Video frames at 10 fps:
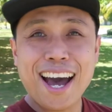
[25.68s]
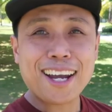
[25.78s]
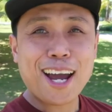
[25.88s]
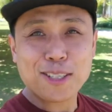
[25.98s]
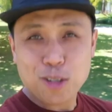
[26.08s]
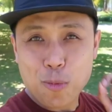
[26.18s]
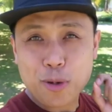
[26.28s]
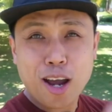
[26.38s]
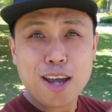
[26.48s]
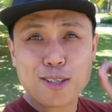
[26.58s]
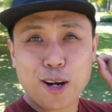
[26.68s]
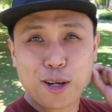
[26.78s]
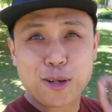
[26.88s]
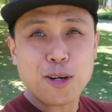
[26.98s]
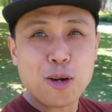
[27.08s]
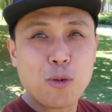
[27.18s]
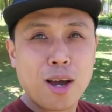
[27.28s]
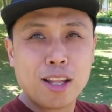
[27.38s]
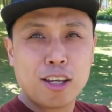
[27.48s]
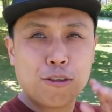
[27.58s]
Hi guys, hope you guys are good and
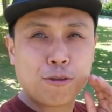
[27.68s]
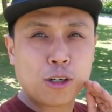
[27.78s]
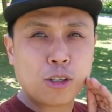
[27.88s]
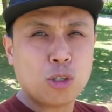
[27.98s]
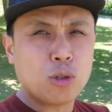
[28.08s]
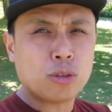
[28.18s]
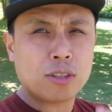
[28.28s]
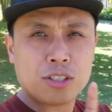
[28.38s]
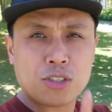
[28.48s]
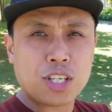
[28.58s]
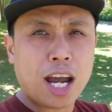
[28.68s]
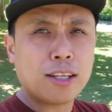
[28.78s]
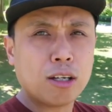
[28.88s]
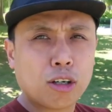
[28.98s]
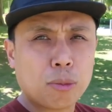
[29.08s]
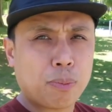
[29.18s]
well. If you're new to this channel or